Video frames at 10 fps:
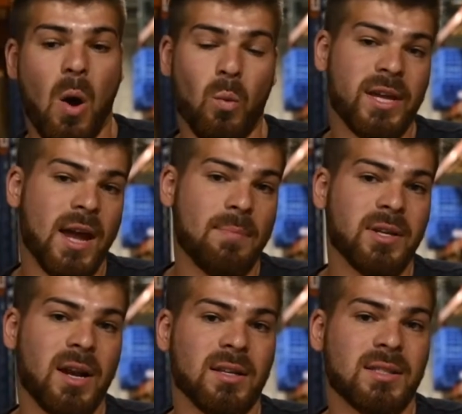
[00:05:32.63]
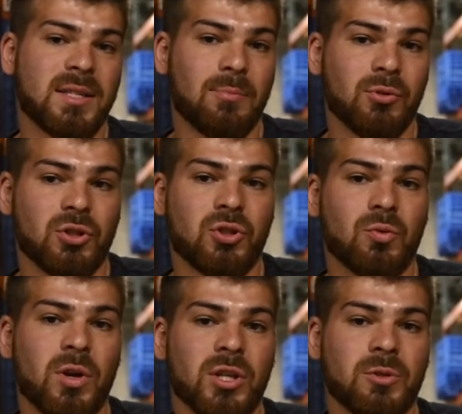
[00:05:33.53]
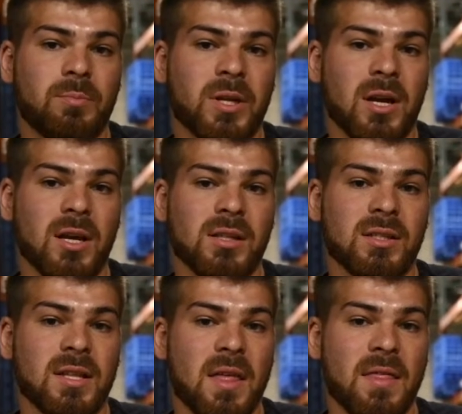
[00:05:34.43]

We kept it on a separate switch because